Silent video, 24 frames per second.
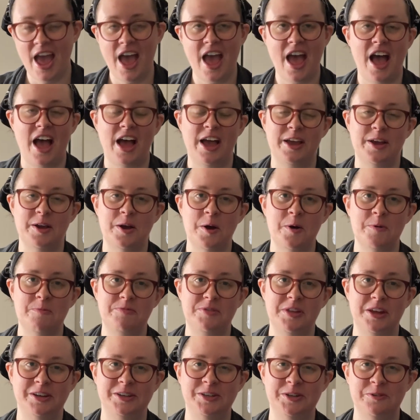I hope
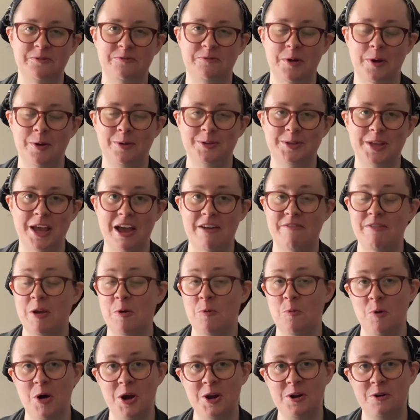that you folks have a
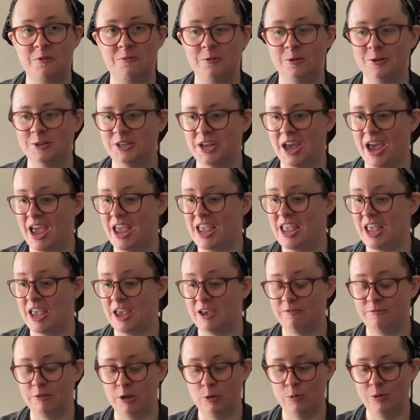wonderful day.
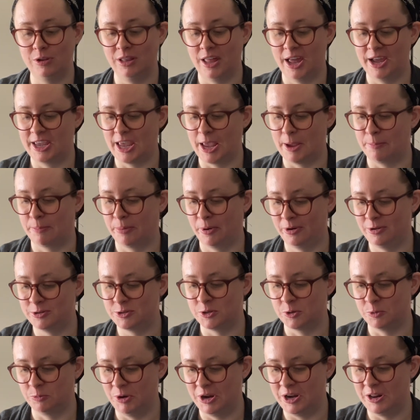If you would like a
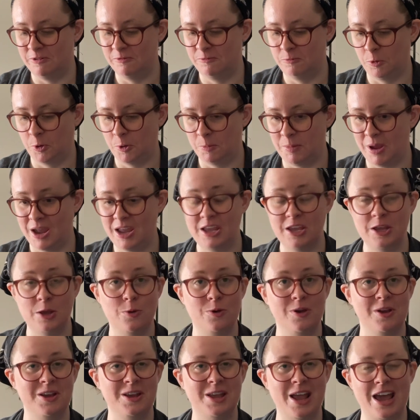personal reading for me, you
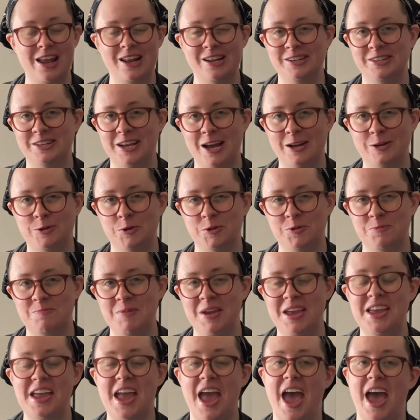can get in touch with
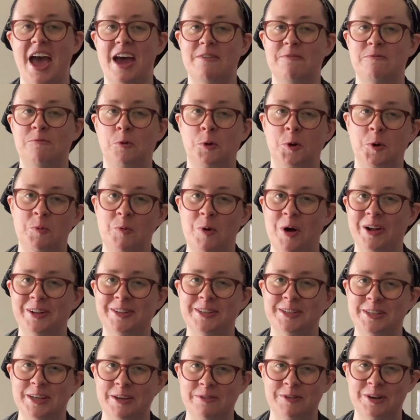me at
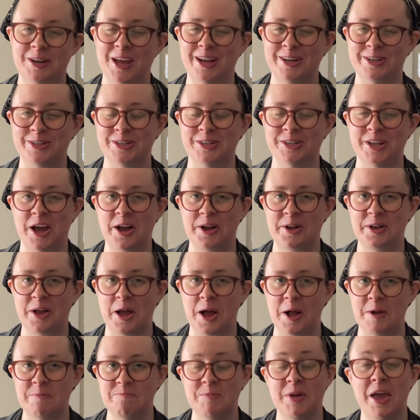
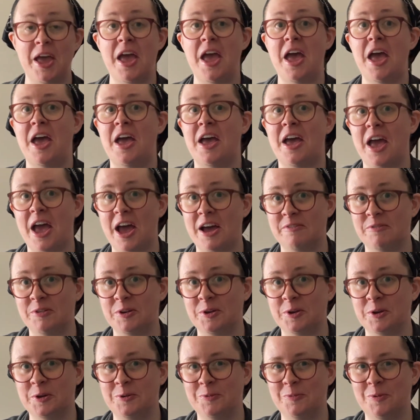fourwandsdivination.com. Have a
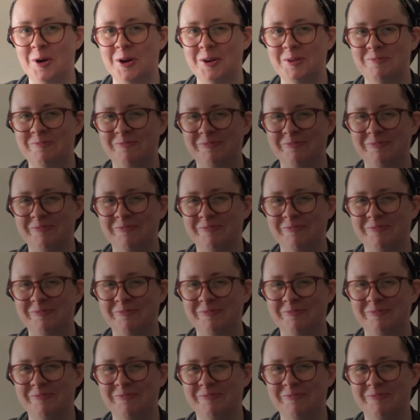good one.